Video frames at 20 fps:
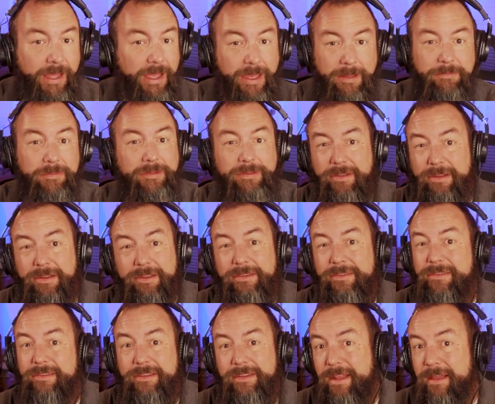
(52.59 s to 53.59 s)
Amazon
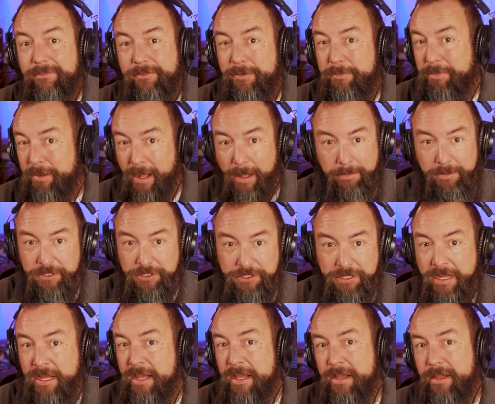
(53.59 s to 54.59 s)
has never
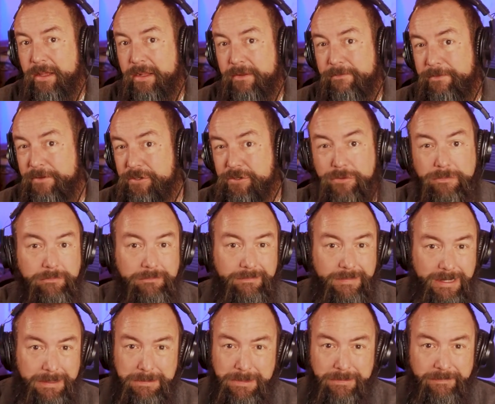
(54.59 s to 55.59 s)
published an official
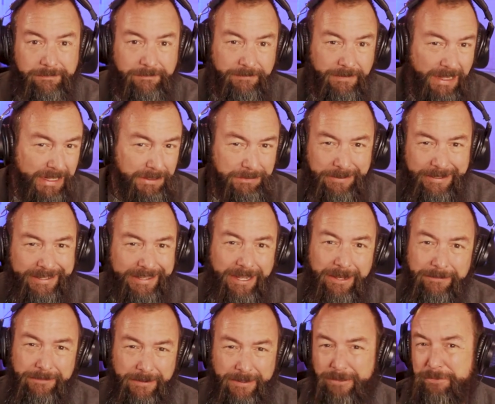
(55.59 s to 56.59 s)
minimum follower
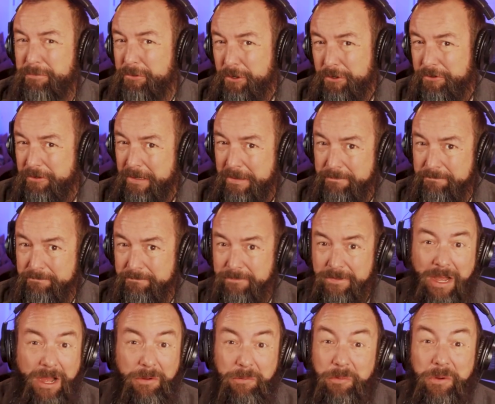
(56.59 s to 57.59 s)
count for this program,
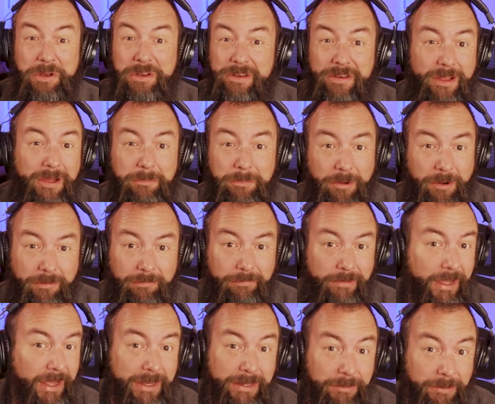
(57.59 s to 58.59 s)
not one number,
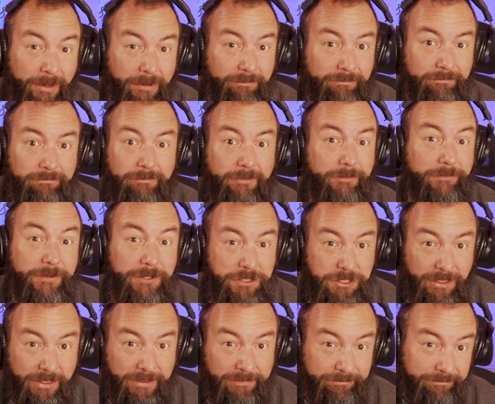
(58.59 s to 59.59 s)
anywhere,
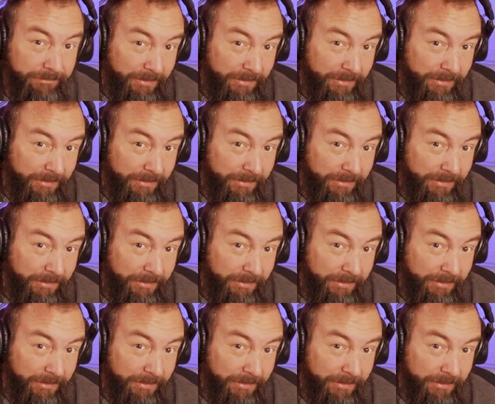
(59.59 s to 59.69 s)
officially.